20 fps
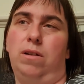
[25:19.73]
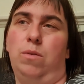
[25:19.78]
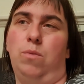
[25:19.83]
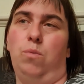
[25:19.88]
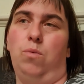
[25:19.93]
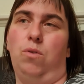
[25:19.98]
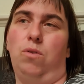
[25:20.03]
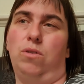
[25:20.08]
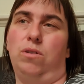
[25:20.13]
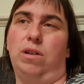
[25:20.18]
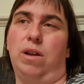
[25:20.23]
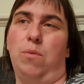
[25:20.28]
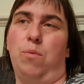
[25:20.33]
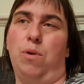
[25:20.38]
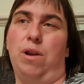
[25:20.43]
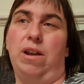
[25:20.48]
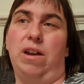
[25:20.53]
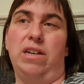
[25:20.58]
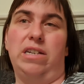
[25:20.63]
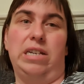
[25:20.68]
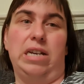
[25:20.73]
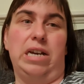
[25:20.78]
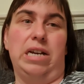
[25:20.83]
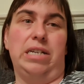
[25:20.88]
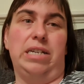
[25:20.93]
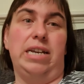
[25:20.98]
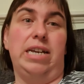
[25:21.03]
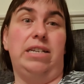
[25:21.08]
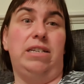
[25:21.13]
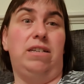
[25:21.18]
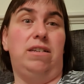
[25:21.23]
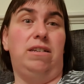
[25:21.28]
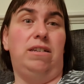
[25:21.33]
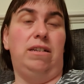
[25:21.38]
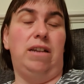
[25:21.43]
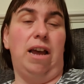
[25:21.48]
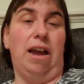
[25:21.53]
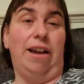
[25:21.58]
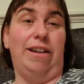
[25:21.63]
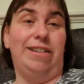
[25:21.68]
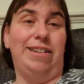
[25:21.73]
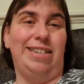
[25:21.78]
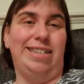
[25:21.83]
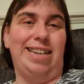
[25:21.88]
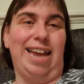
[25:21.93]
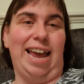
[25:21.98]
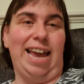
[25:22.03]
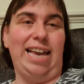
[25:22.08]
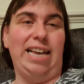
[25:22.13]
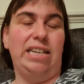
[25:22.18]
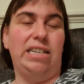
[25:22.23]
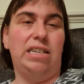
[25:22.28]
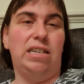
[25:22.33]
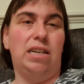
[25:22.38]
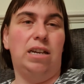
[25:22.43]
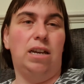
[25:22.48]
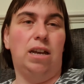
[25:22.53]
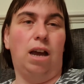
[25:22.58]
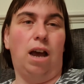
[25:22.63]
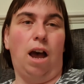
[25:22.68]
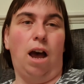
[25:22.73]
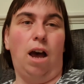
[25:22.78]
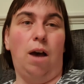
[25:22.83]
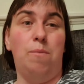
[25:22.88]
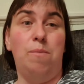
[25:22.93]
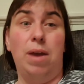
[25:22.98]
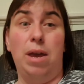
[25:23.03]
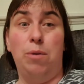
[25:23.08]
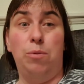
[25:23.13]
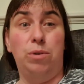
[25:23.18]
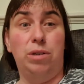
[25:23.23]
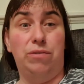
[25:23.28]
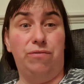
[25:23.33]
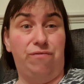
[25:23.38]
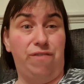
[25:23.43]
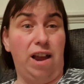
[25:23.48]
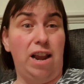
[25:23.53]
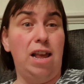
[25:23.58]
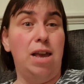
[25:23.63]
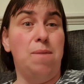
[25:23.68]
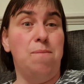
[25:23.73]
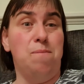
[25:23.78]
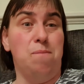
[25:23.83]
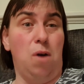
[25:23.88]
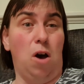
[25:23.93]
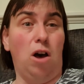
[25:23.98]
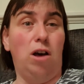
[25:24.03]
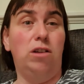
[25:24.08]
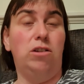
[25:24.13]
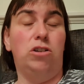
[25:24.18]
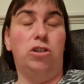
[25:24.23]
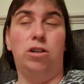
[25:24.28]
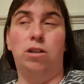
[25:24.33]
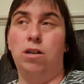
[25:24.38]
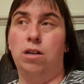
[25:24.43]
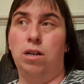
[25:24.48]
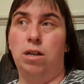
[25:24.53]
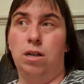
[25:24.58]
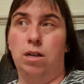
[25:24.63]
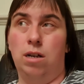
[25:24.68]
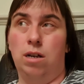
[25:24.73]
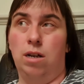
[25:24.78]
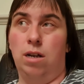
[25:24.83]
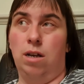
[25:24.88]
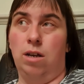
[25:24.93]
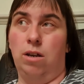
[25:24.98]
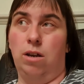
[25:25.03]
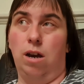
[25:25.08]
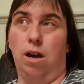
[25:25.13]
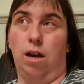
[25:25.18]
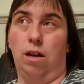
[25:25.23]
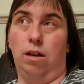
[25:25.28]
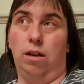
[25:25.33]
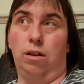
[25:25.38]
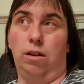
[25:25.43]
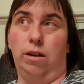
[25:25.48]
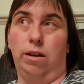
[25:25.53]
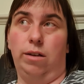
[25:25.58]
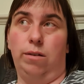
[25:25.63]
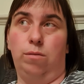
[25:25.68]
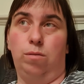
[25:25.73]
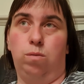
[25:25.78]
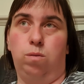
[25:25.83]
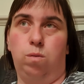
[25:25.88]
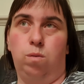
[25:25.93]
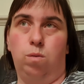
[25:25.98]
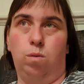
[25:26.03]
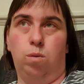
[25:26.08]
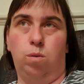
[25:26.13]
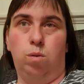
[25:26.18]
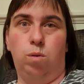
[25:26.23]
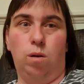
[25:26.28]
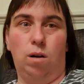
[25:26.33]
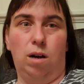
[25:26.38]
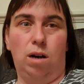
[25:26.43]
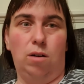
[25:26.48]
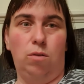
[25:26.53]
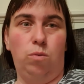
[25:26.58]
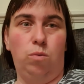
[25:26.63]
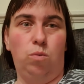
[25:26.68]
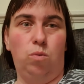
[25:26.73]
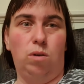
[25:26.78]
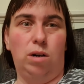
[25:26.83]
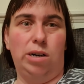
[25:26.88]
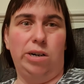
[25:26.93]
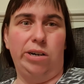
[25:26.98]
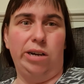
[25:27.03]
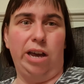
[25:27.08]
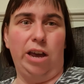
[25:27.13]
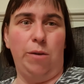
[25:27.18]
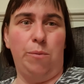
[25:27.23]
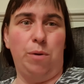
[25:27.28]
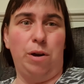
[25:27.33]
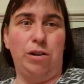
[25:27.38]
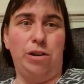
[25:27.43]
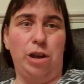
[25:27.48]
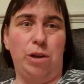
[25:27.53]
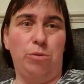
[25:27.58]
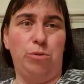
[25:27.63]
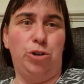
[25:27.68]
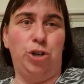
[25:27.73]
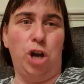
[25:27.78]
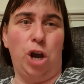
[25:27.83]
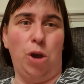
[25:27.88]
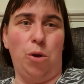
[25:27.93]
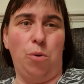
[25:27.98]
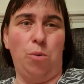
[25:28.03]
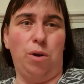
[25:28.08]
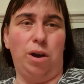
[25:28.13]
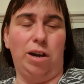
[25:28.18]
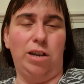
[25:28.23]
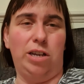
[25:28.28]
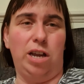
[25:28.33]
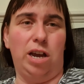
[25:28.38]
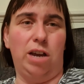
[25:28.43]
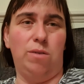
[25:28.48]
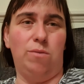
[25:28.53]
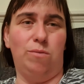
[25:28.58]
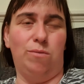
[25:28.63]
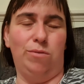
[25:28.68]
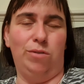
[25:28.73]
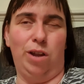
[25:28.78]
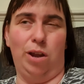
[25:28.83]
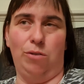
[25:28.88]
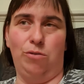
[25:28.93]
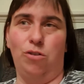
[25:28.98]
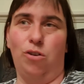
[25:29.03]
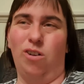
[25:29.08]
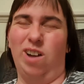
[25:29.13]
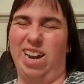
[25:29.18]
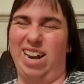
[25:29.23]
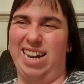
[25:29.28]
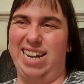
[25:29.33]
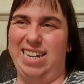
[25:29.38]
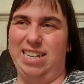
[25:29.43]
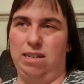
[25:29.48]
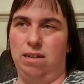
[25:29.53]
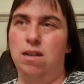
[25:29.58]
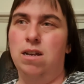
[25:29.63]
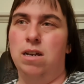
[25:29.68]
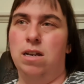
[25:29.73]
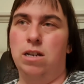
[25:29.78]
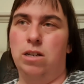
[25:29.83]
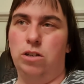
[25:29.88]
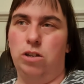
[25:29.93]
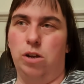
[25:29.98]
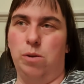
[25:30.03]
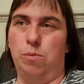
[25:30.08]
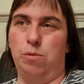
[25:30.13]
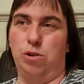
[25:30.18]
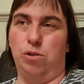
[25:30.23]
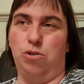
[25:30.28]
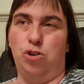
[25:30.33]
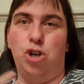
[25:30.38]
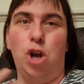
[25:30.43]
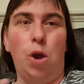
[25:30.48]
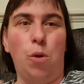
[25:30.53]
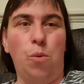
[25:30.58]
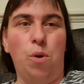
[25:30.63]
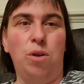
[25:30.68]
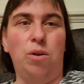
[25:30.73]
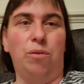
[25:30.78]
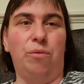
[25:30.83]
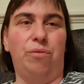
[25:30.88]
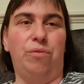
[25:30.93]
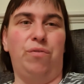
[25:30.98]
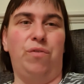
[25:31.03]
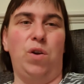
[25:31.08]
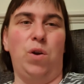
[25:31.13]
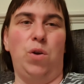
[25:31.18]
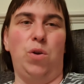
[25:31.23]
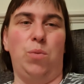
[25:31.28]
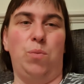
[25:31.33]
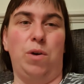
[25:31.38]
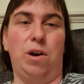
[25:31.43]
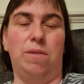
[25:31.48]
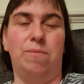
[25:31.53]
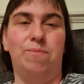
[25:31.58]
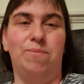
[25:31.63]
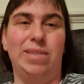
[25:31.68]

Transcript: what was it? When I started to date, it was very much kind of like, oh, I hope I don't choke. I no, not in terms of choking on food, but